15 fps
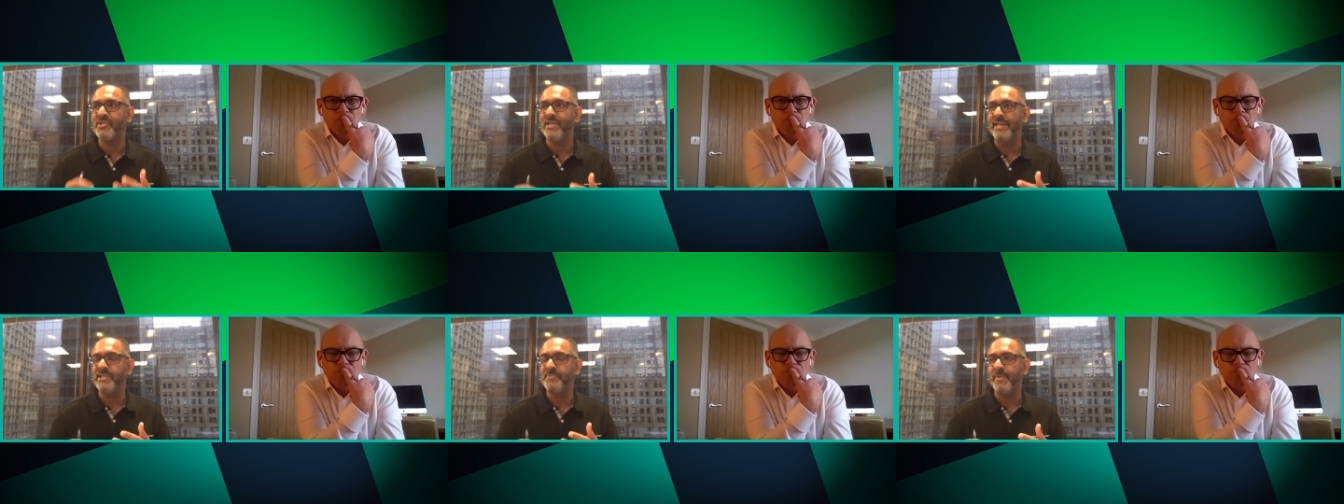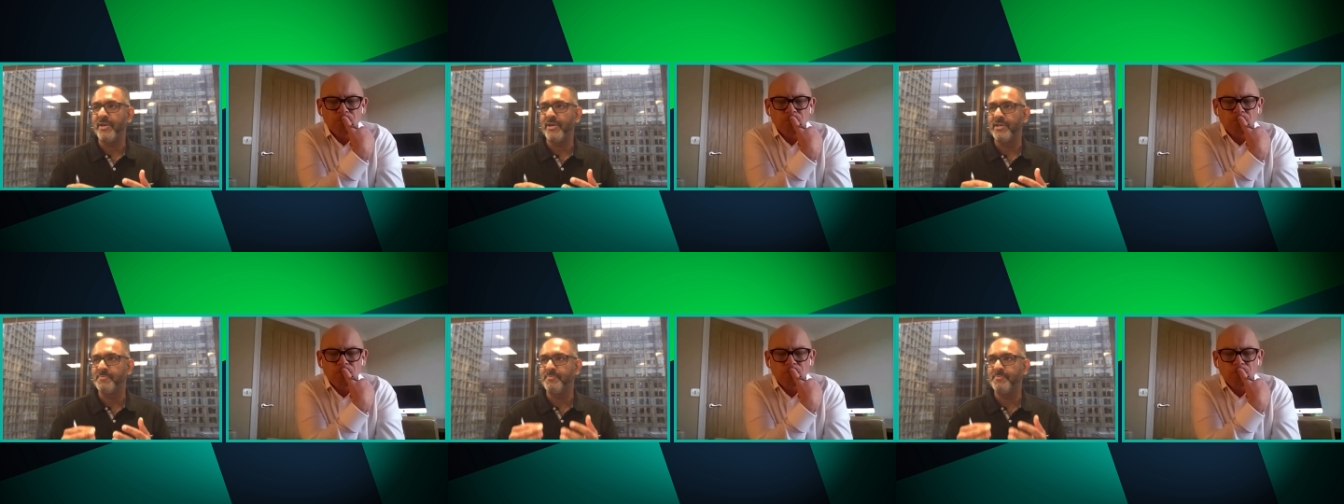sense
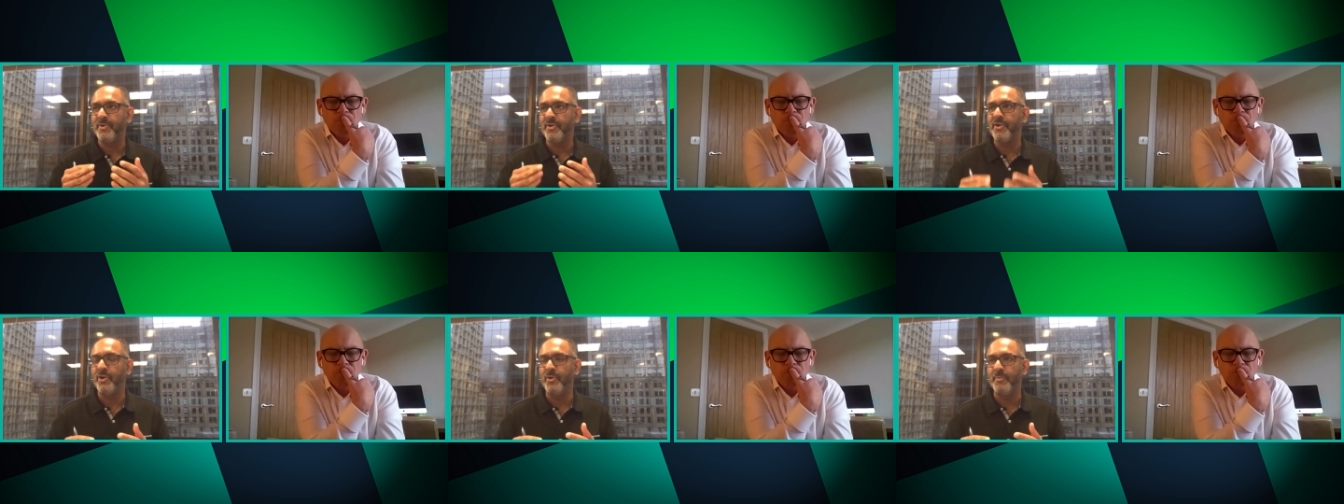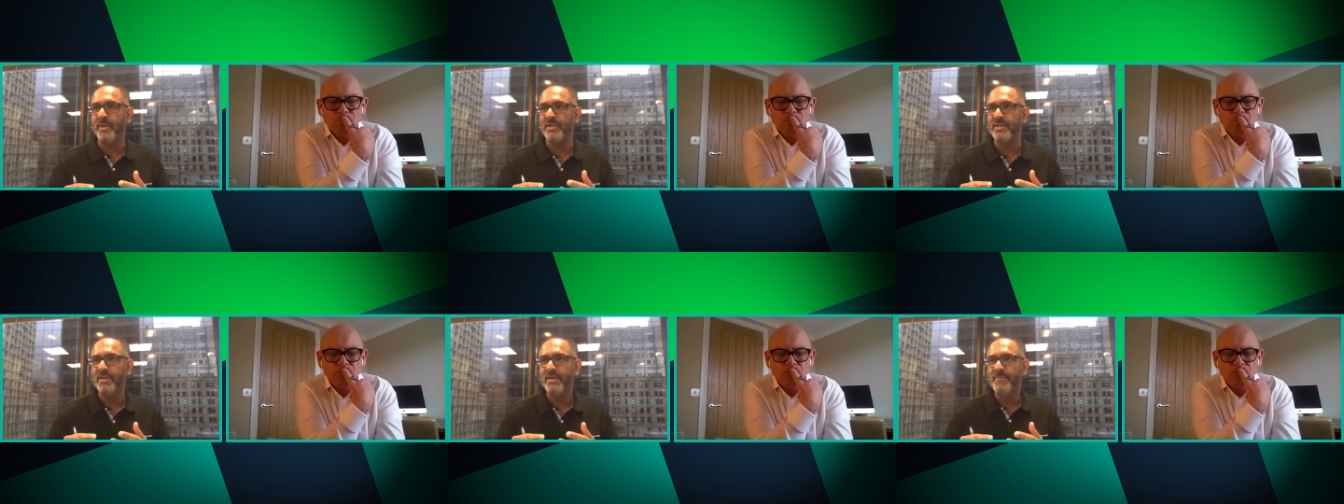because
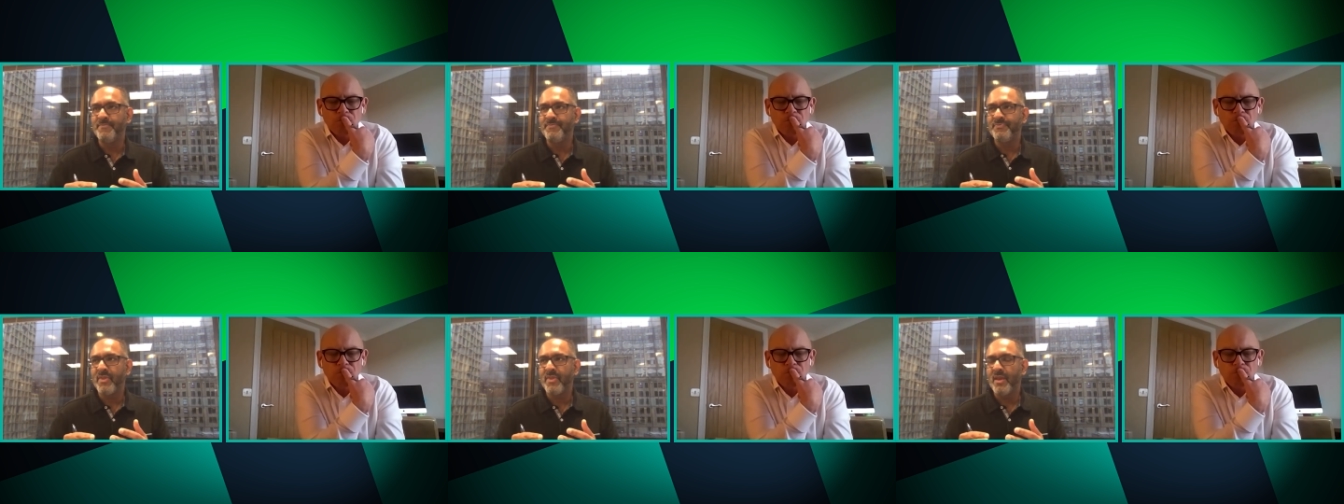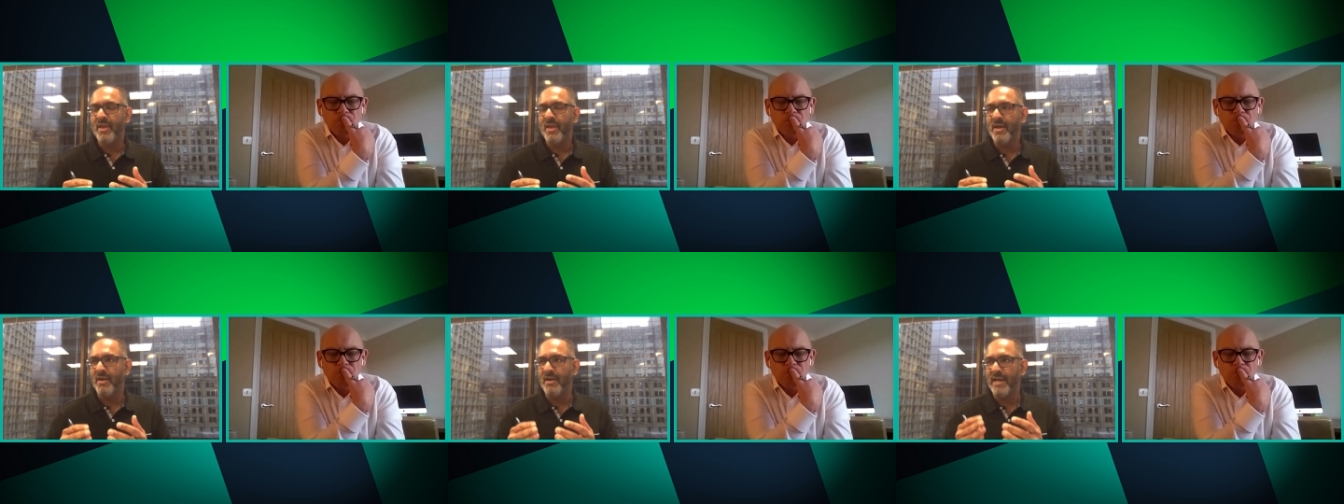procurement
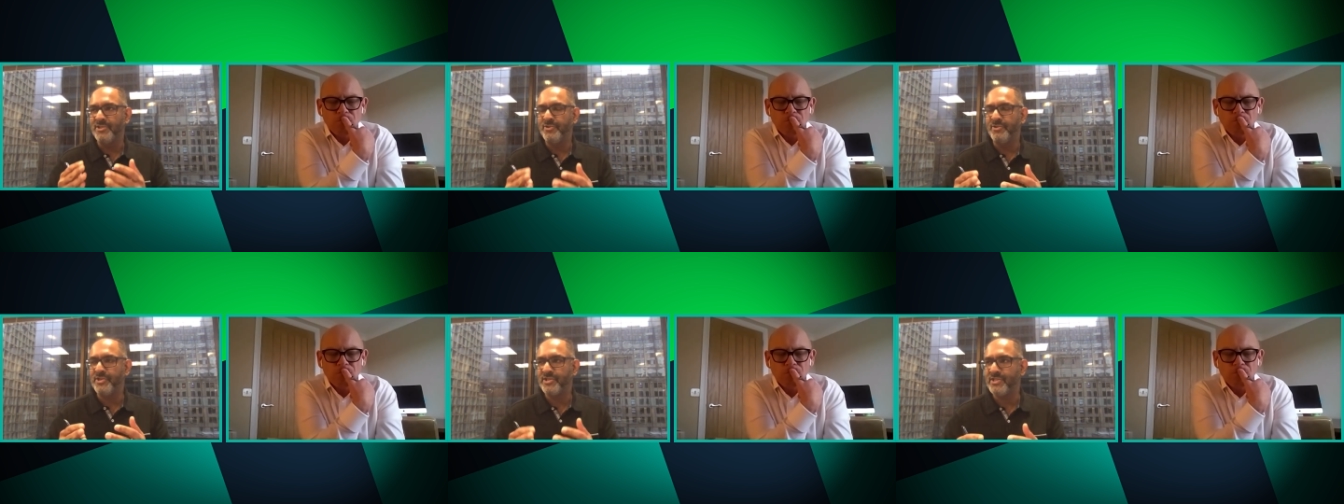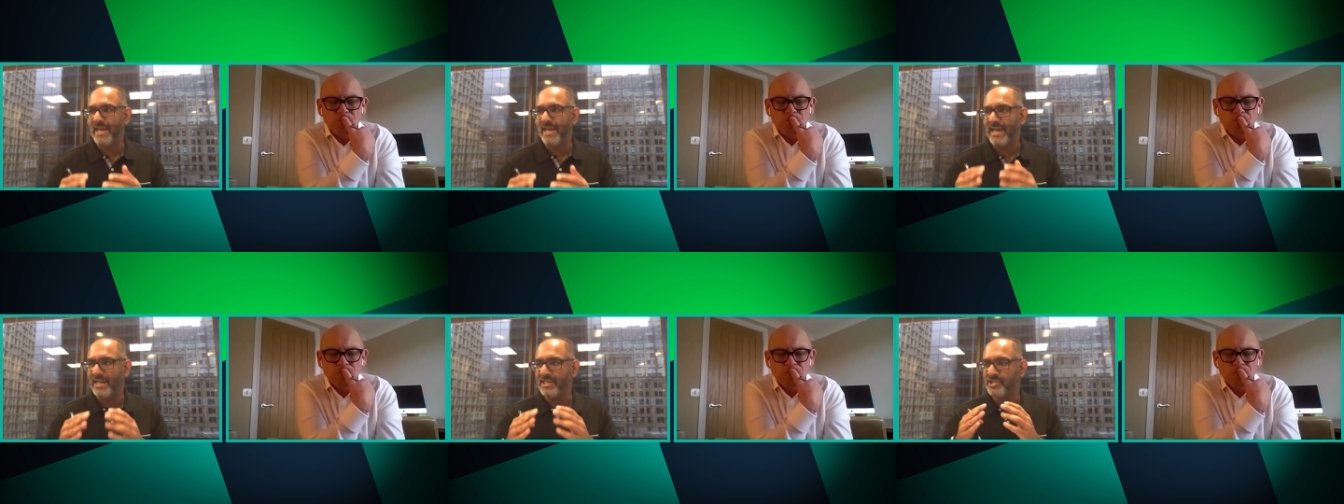uh, as you just
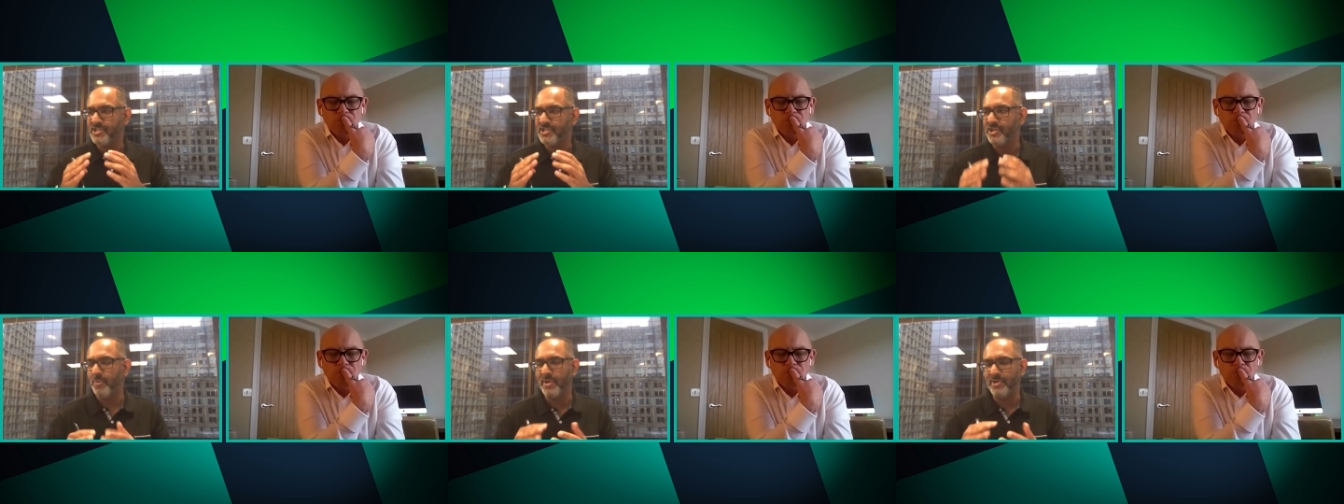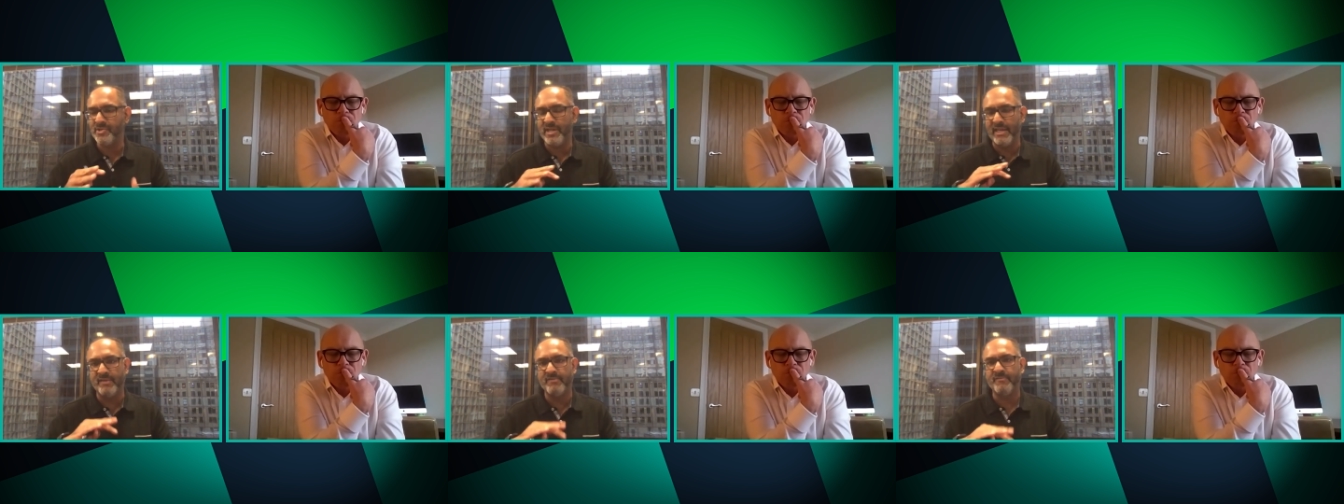said has so
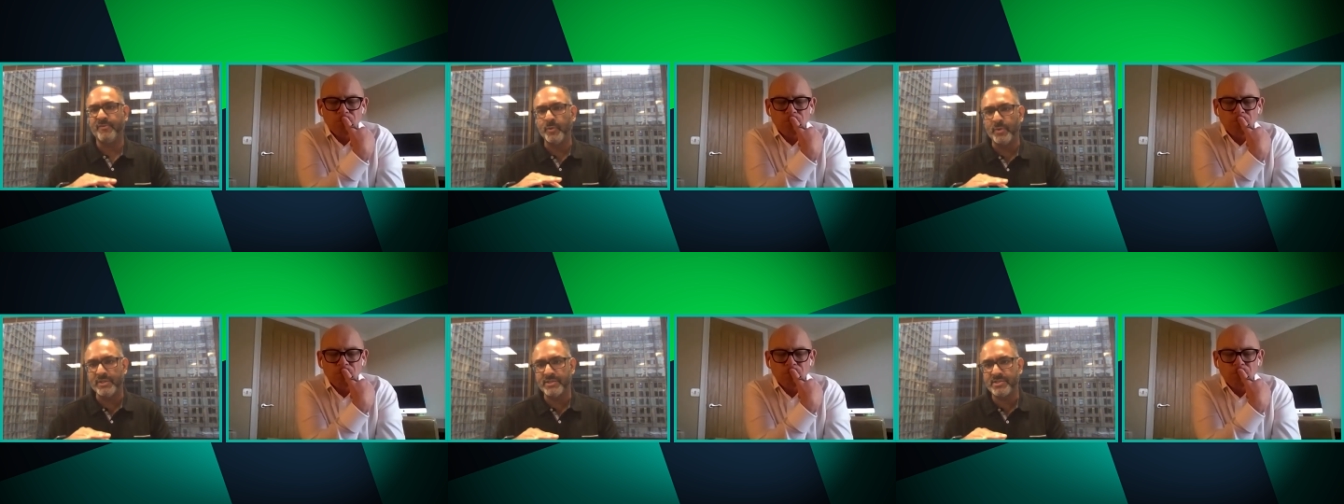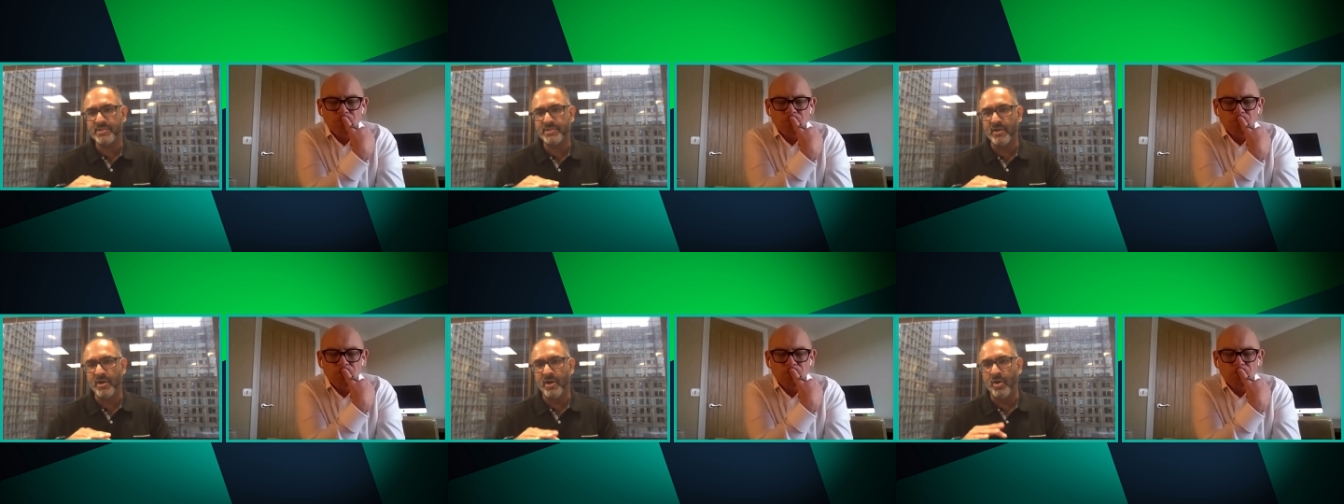much
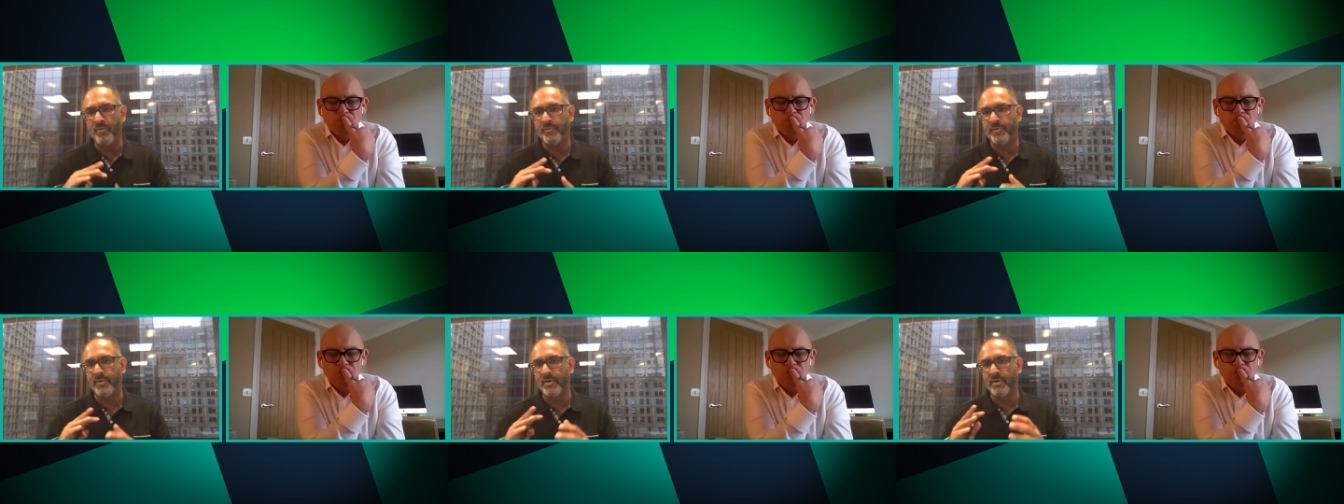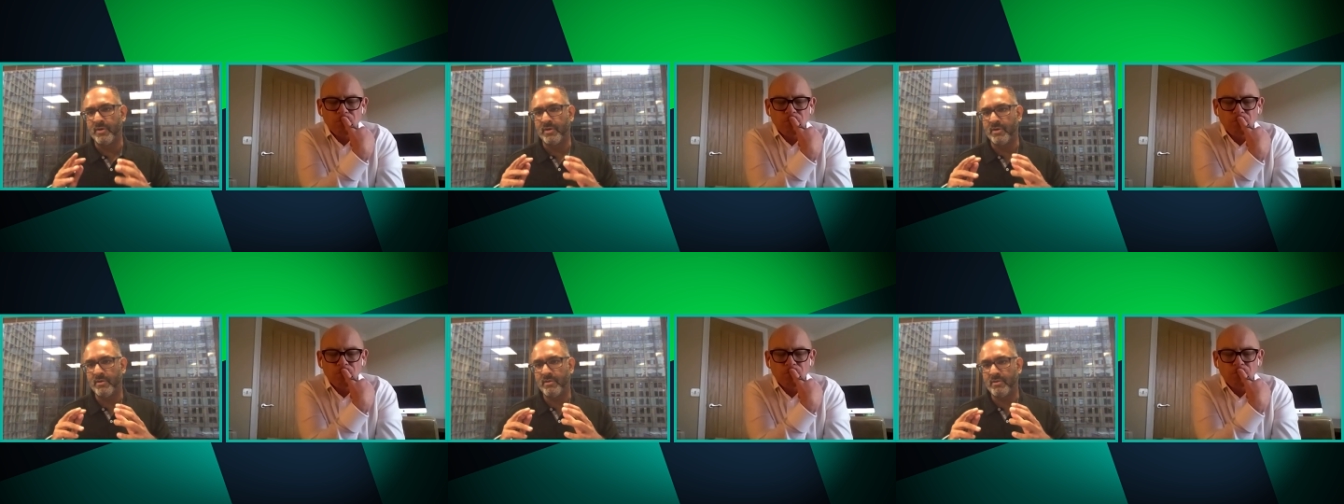influence
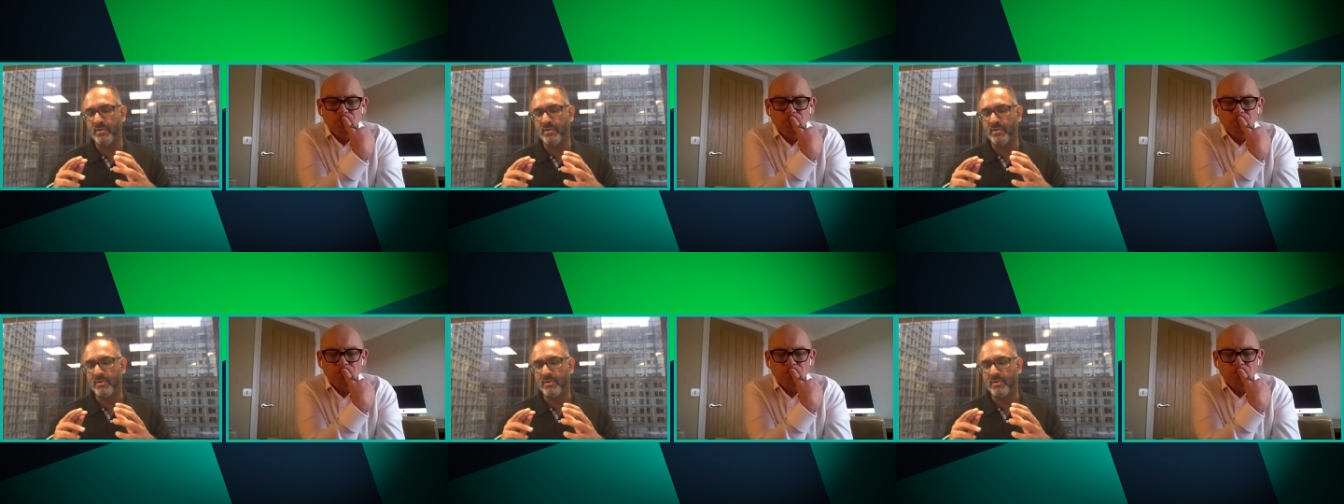over